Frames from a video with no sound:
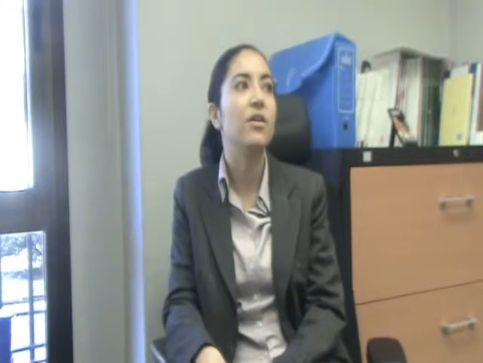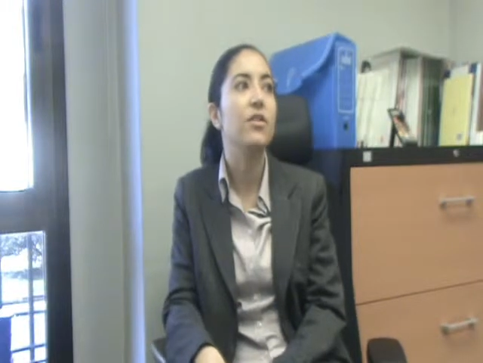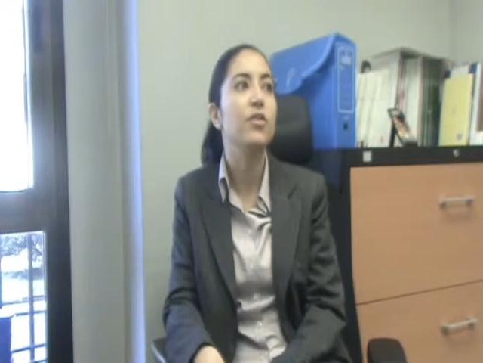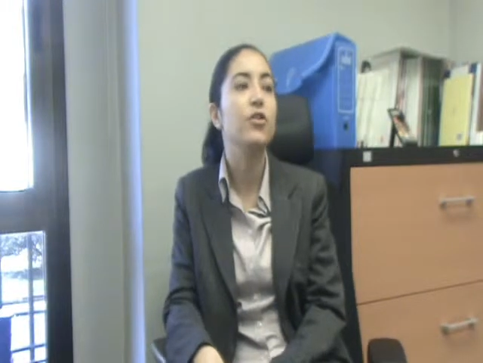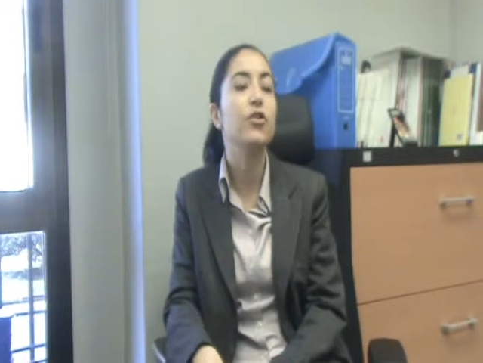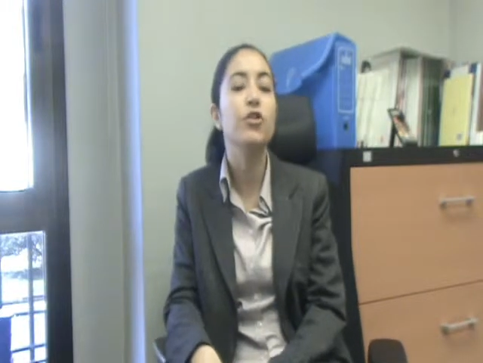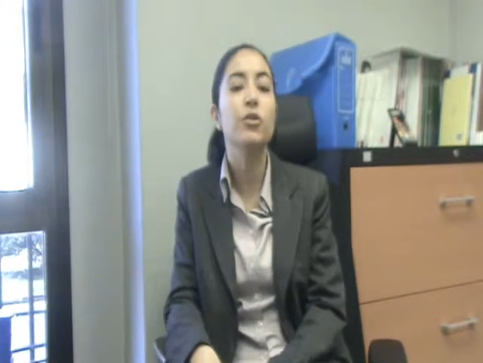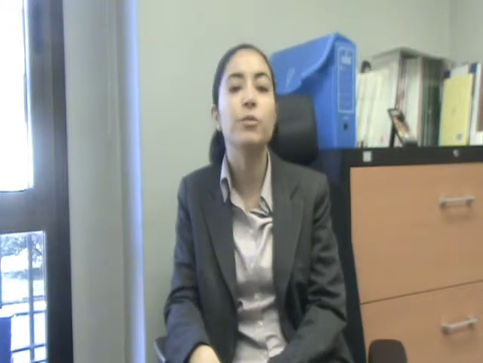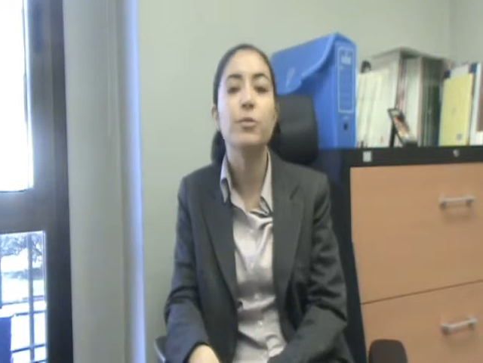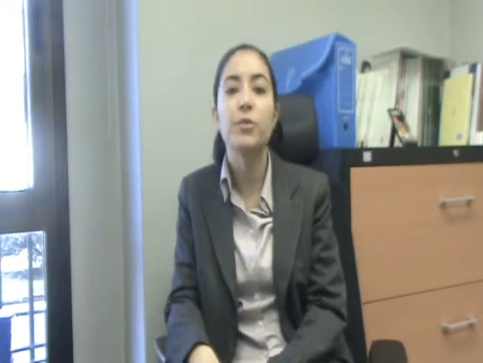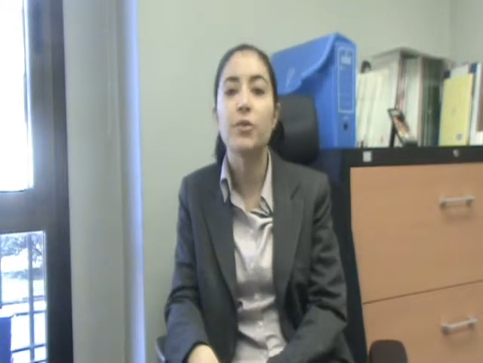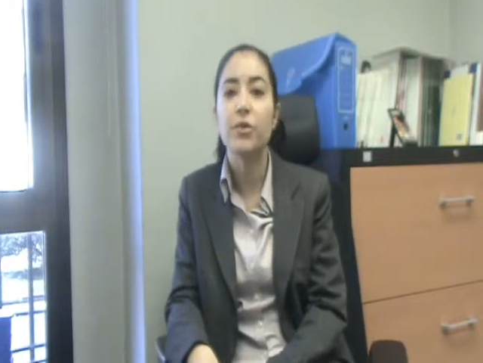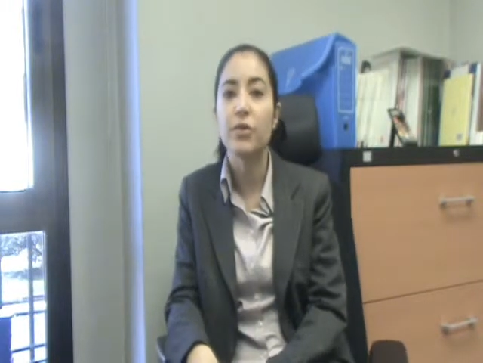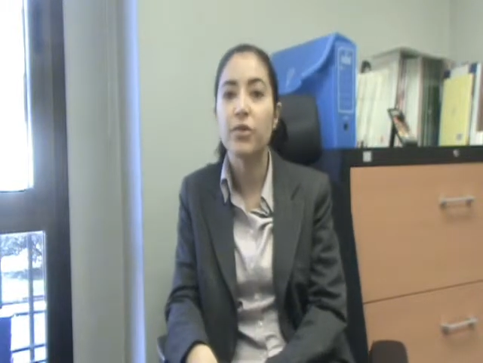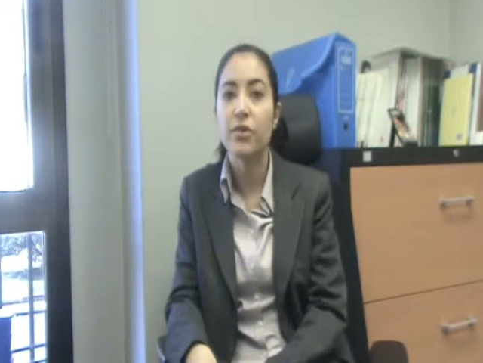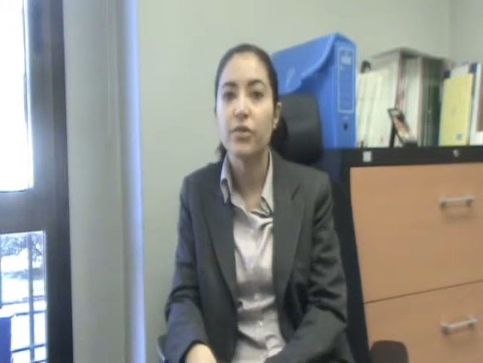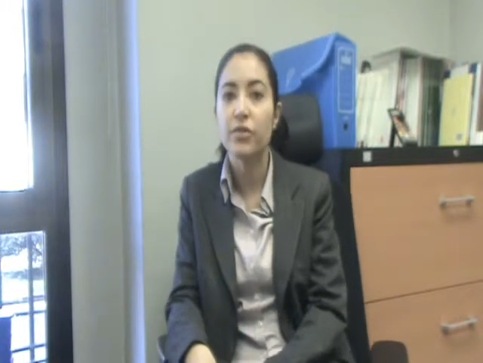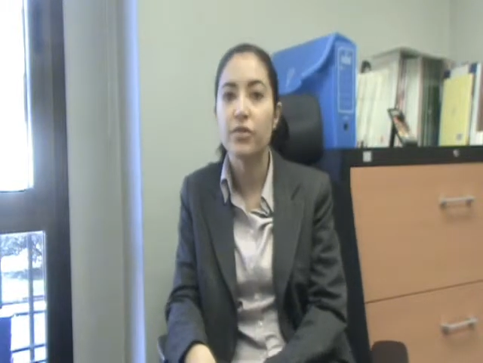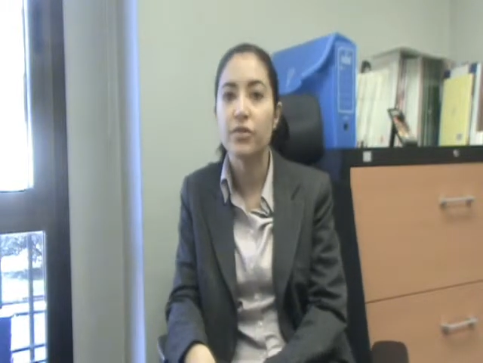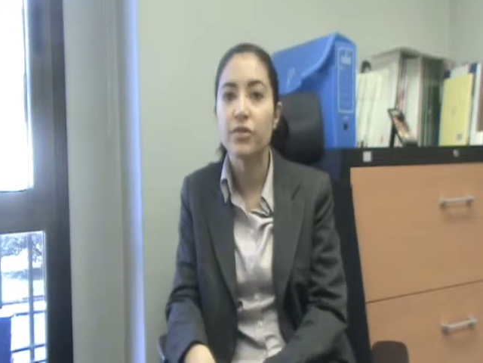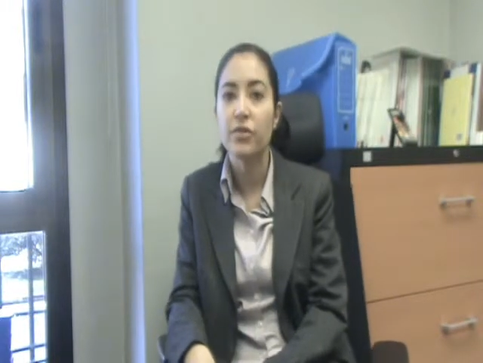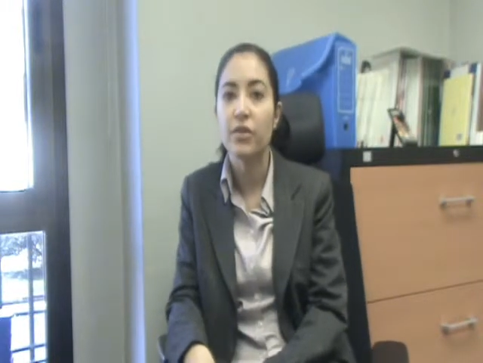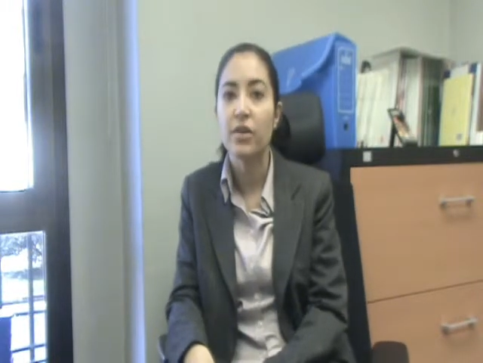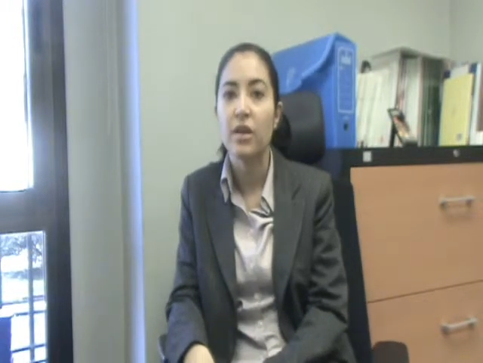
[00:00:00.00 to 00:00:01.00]

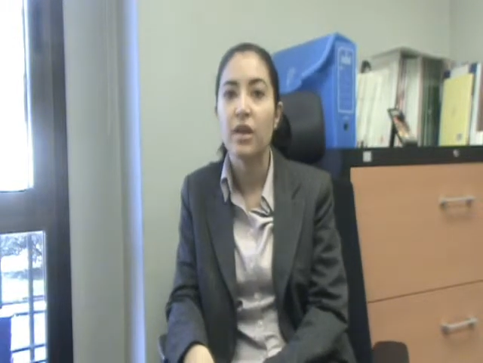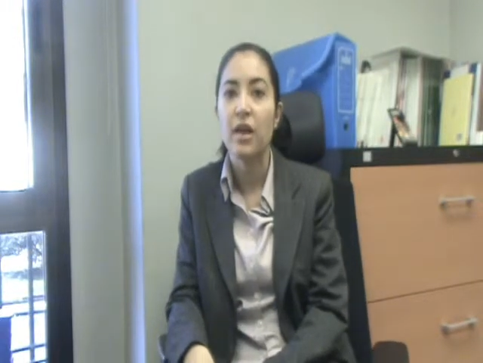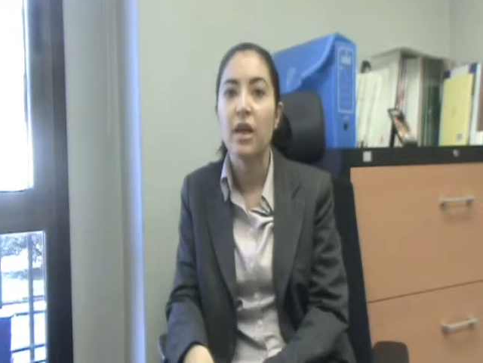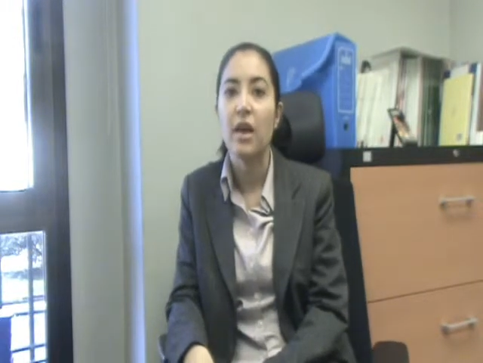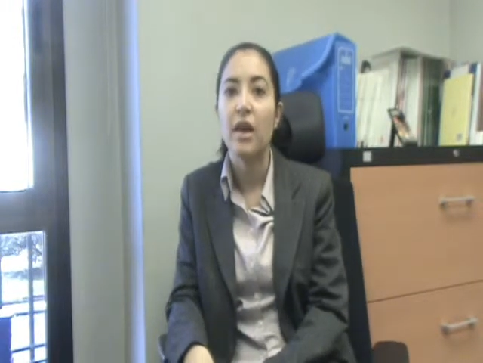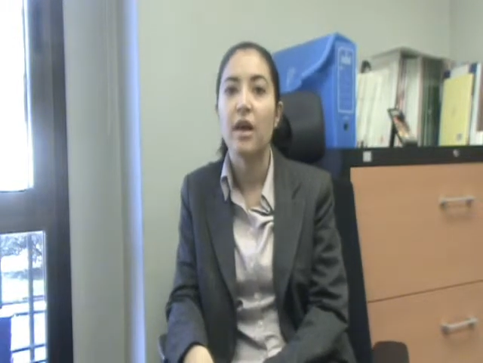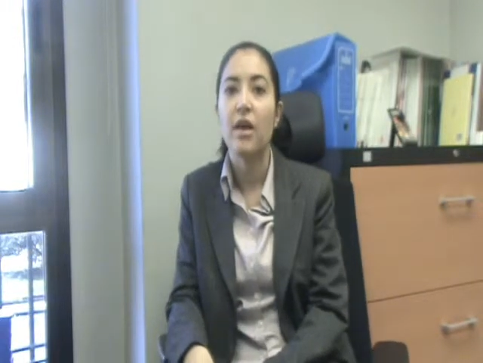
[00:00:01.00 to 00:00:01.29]
numerous?